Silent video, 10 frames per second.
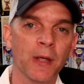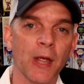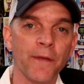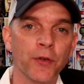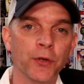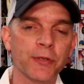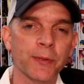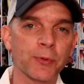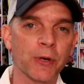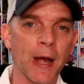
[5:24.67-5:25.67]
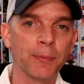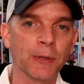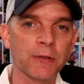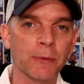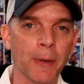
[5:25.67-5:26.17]
If you do subscribe,
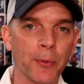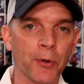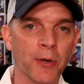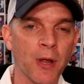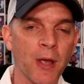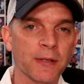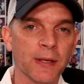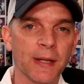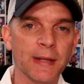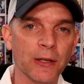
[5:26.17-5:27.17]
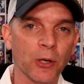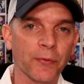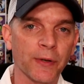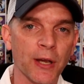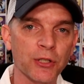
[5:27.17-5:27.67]
please remember to hit that
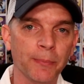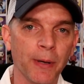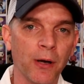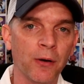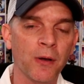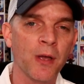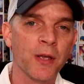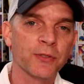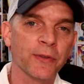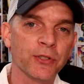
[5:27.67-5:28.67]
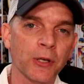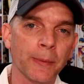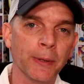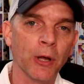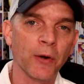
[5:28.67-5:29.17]
notification bell so that you
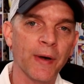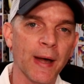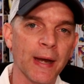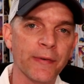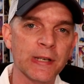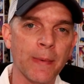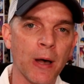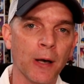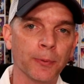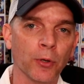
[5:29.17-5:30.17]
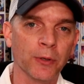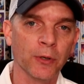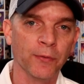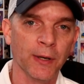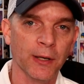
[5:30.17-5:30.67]
can be notified every time I upload a
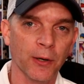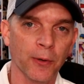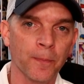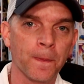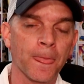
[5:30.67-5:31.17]
new video.